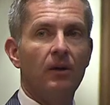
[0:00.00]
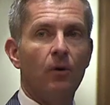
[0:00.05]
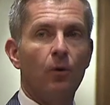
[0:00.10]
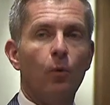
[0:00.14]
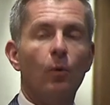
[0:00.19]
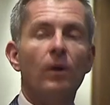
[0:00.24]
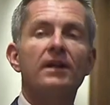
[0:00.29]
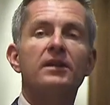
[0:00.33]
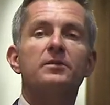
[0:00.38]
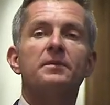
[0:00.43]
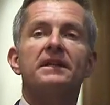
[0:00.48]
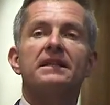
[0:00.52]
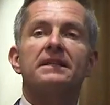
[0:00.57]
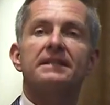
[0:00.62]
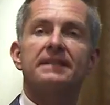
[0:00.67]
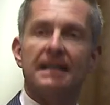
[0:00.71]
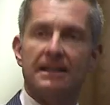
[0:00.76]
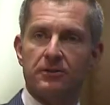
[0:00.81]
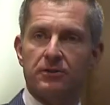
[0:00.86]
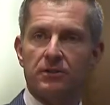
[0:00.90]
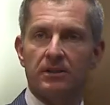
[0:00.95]
what has been
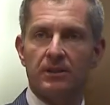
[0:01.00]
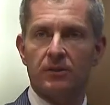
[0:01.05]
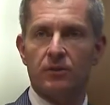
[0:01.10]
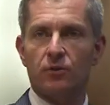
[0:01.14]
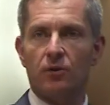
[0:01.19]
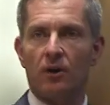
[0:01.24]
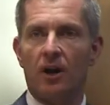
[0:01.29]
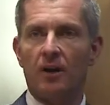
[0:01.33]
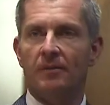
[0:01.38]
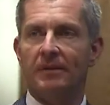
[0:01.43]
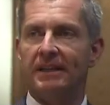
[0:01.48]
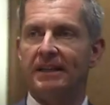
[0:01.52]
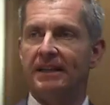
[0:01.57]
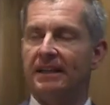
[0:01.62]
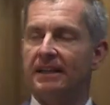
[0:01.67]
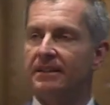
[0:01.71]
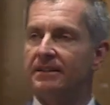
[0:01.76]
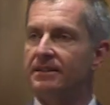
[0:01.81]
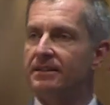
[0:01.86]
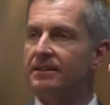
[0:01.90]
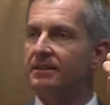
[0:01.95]
essential in astronomy
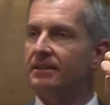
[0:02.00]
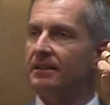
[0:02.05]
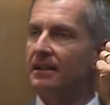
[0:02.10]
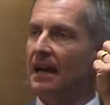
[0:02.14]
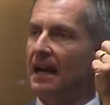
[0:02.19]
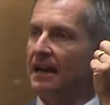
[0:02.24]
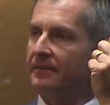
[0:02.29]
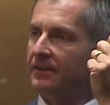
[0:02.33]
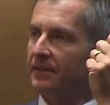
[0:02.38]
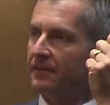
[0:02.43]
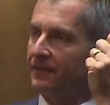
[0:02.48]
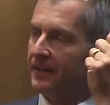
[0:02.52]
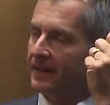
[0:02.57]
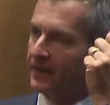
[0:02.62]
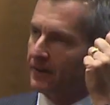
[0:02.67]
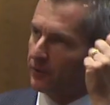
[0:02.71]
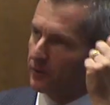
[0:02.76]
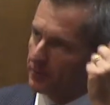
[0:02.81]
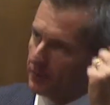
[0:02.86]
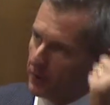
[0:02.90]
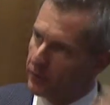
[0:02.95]
is having
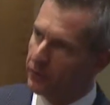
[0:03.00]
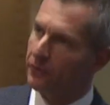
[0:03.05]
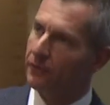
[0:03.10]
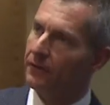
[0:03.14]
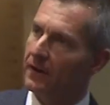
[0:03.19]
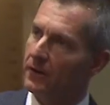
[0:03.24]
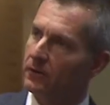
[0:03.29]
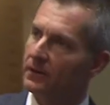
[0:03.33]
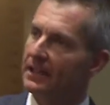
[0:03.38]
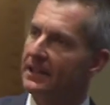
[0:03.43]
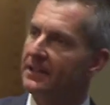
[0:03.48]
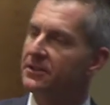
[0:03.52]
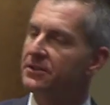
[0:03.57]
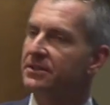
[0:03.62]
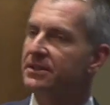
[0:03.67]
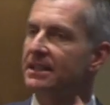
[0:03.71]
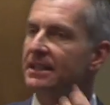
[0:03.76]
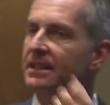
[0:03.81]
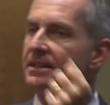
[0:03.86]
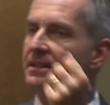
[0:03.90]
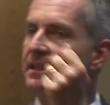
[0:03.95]
funding from both the federal
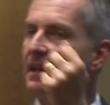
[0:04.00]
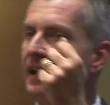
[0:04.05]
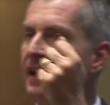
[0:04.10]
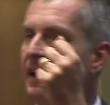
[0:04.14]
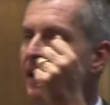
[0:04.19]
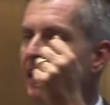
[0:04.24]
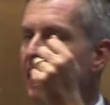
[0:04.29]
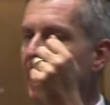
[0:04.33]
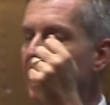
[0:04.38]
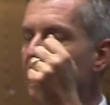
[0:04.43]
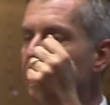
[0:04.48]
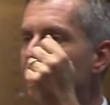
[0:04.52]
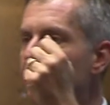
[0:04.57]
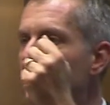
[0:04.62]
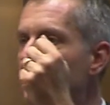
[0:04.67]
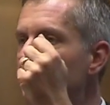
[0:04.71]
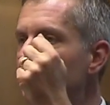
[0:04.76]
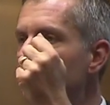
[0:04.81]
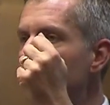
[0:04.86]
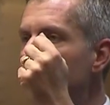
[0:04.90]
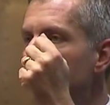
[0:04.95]
agencies and
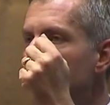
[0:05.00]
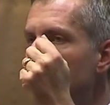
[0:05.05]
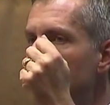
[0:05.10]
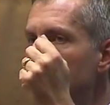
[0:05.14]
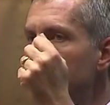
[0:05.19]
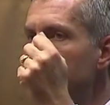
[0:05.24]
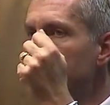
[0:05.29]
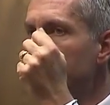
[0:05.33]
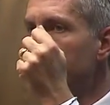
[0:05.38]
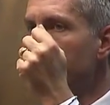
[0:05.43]
from, from